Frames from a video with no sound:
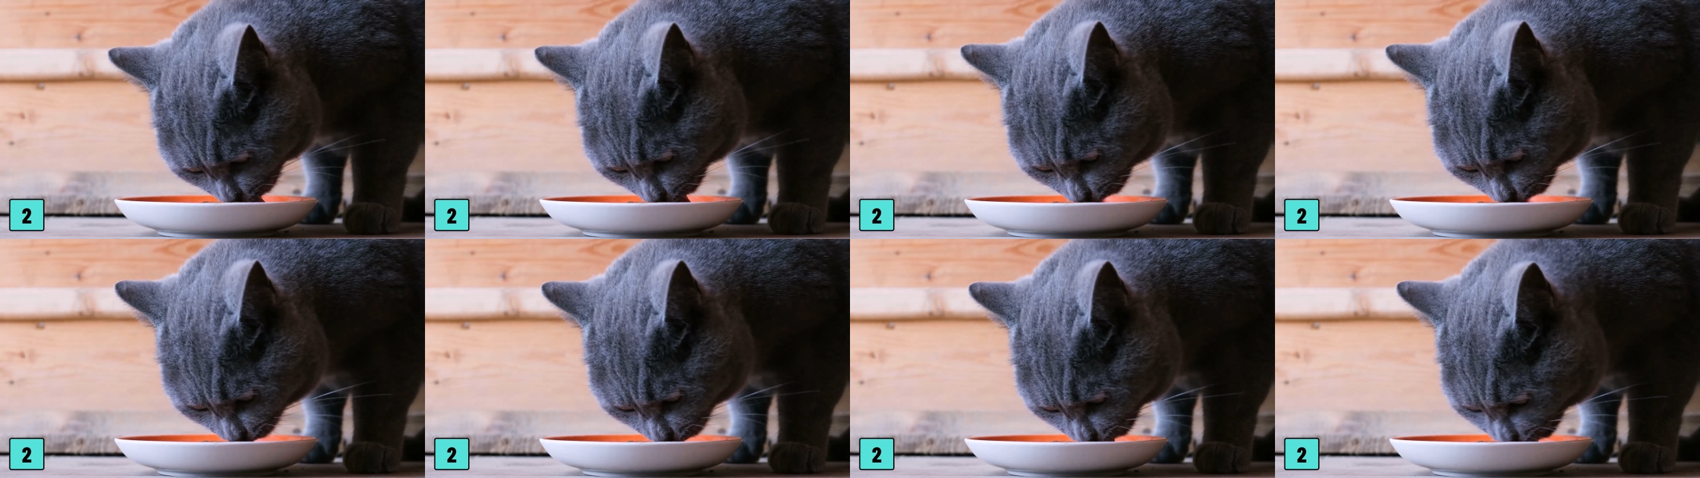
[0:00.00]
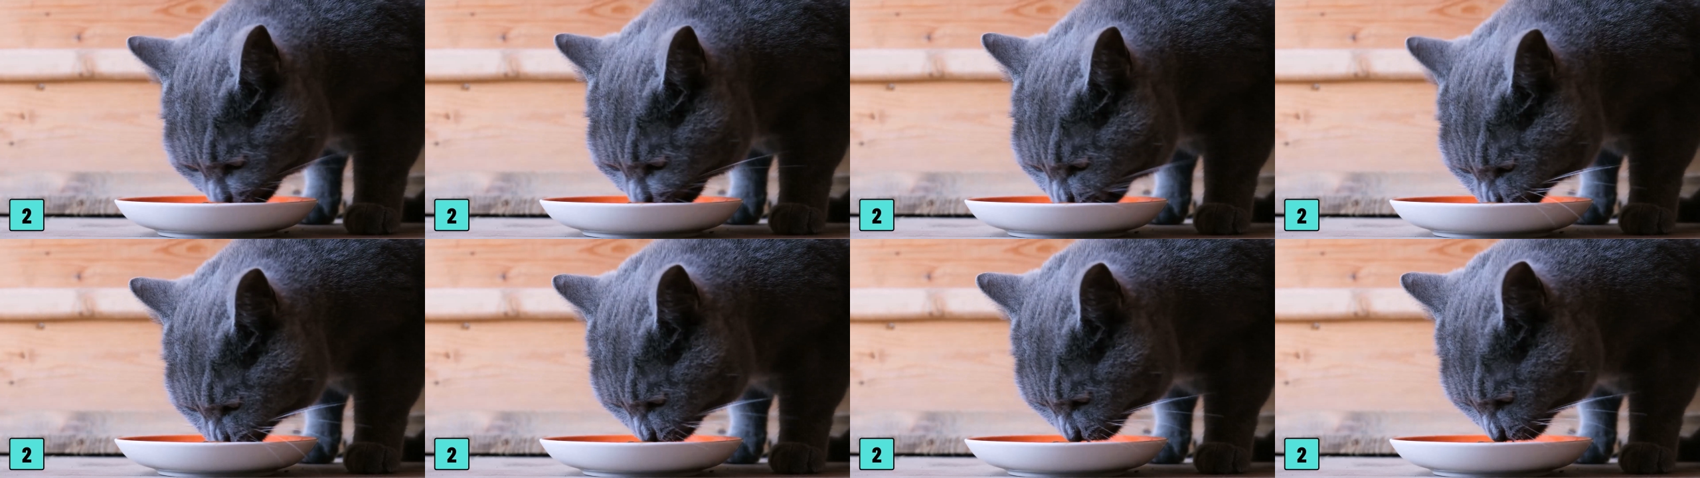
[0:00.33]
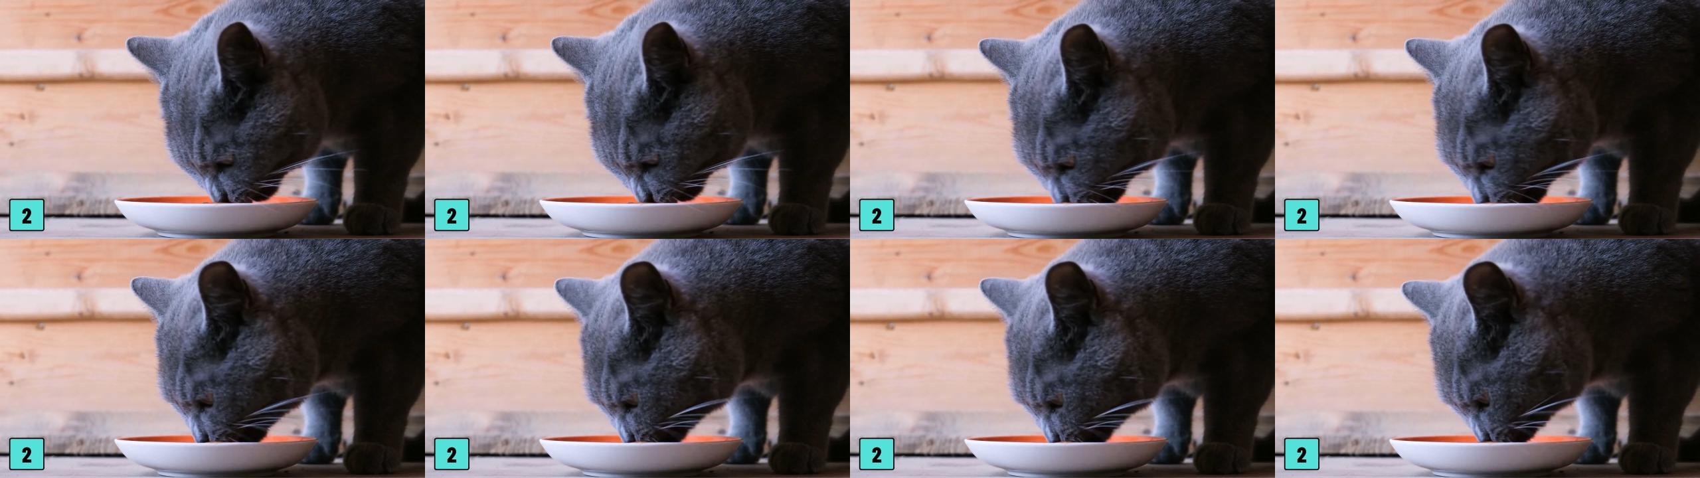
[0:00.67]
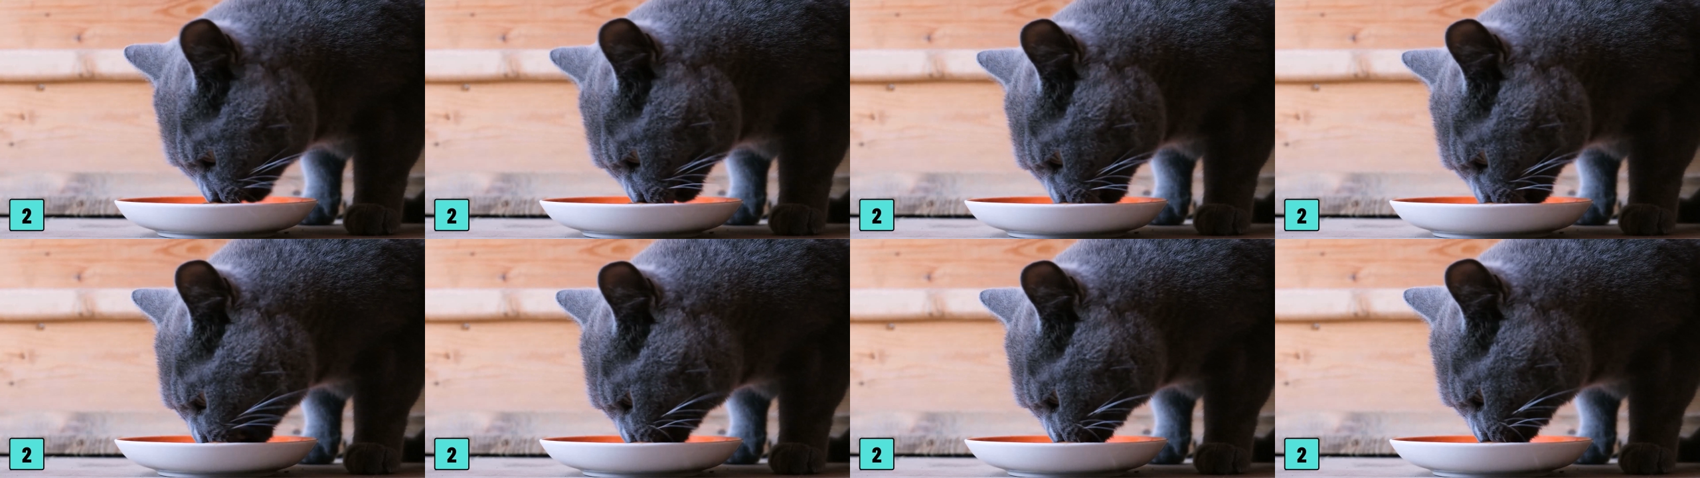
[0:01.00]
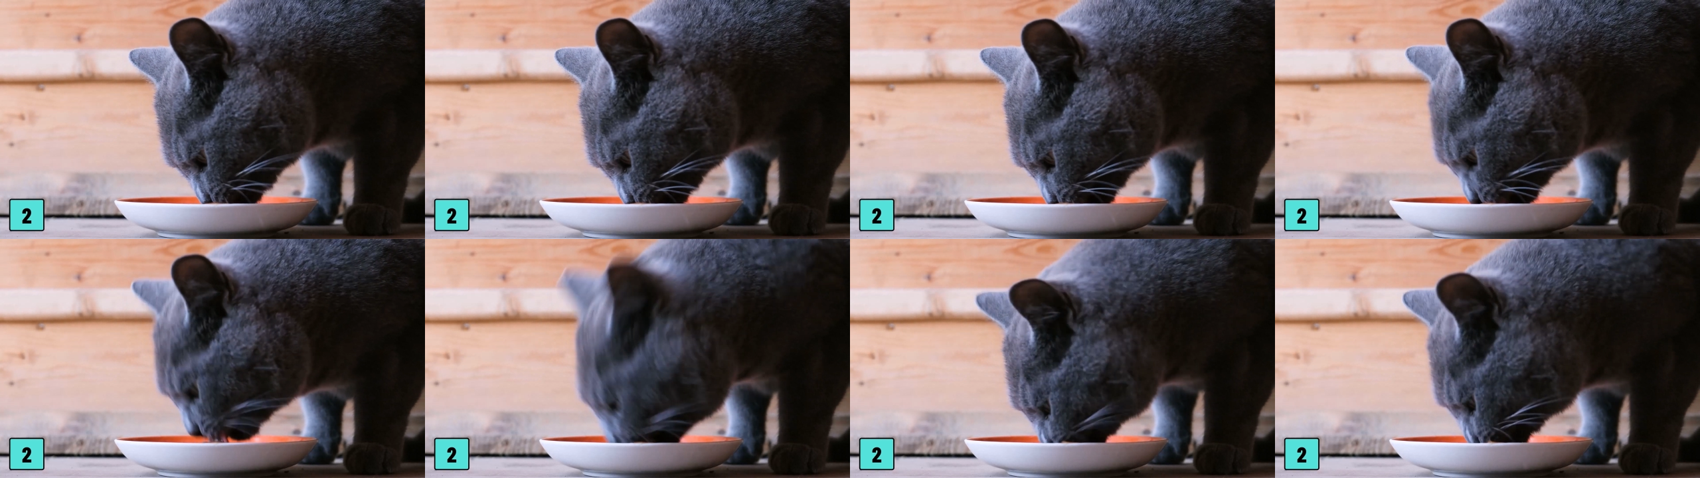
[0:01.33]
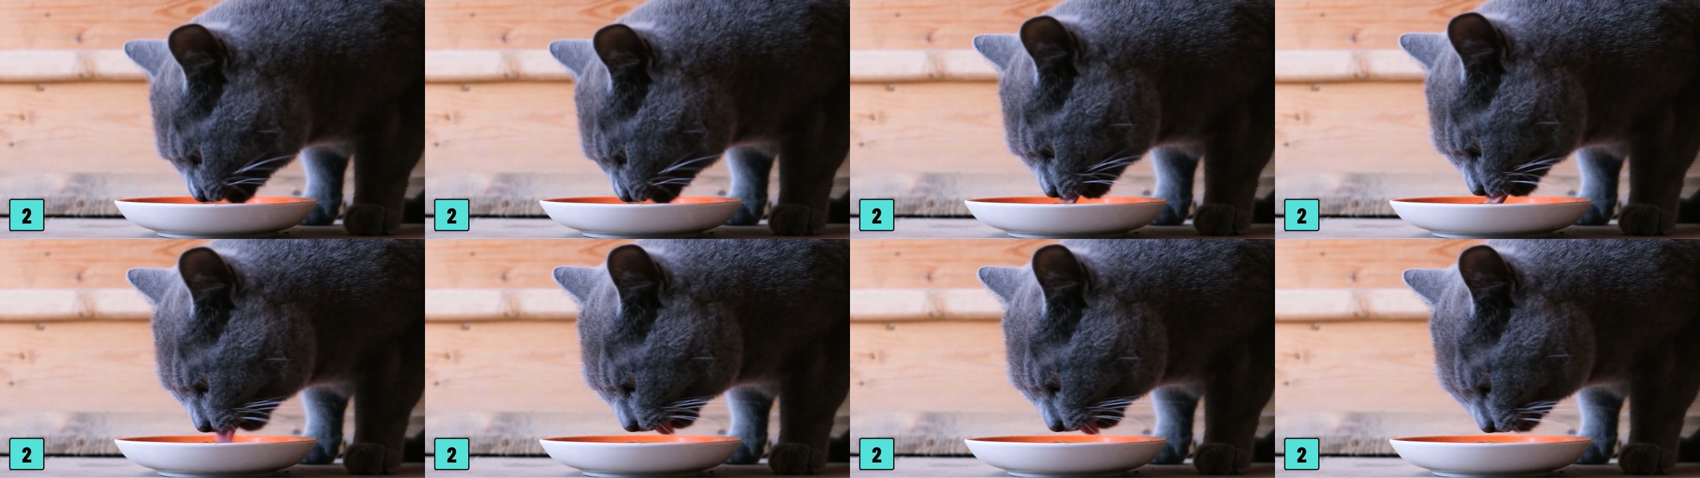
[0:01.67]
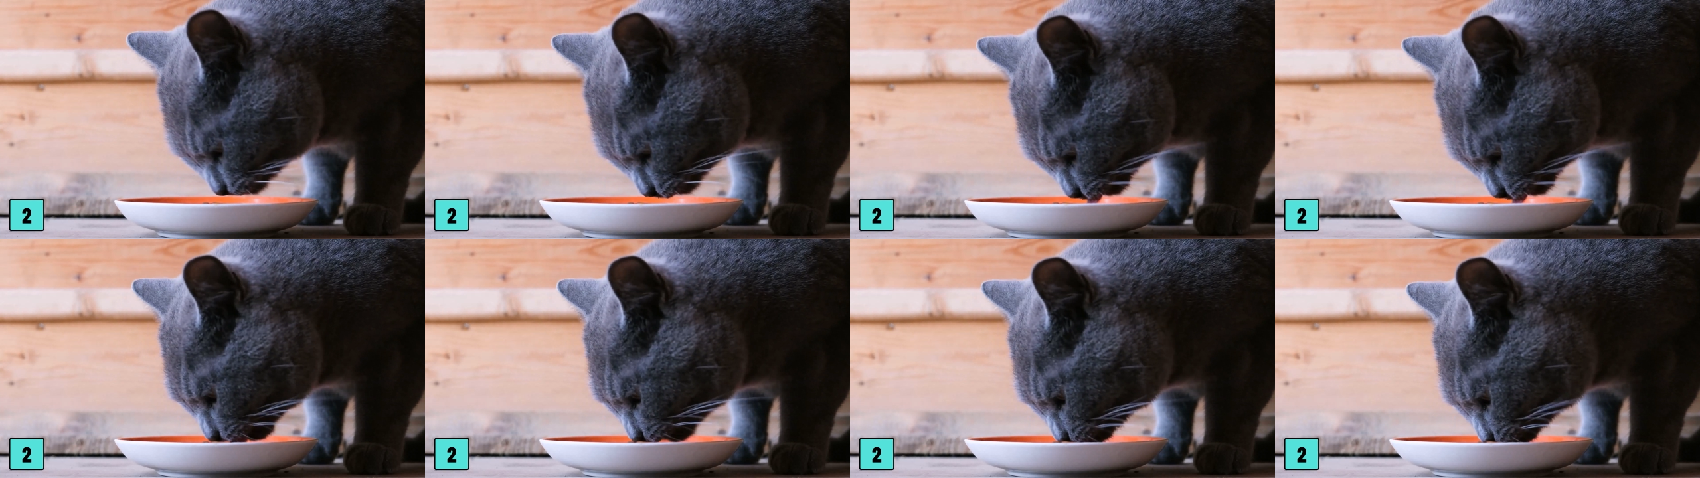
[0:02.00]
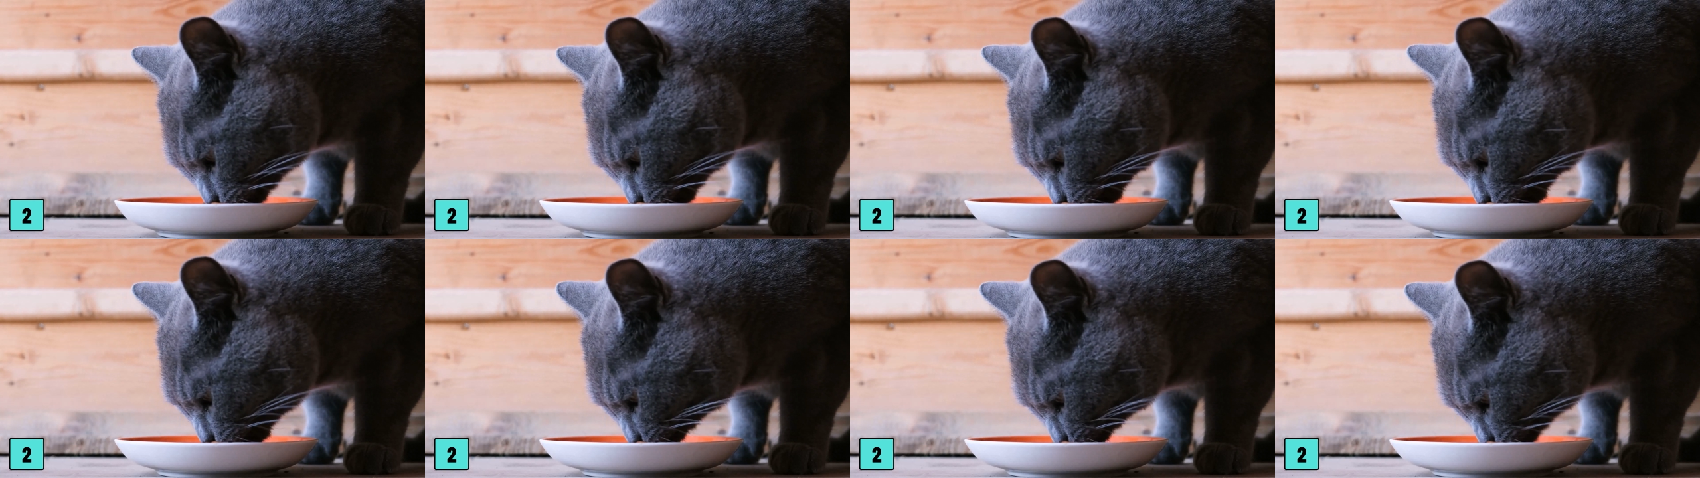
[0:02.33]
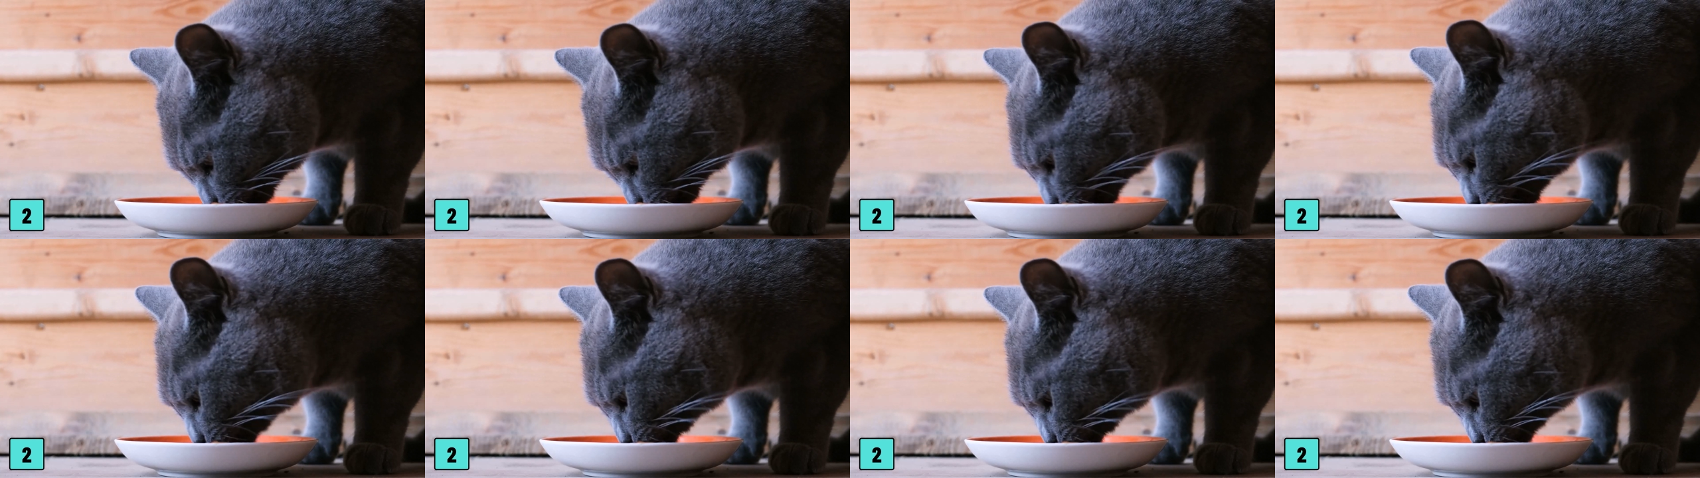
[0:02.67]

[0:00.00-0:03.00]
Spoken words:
No face is visible, so there are no lips to read.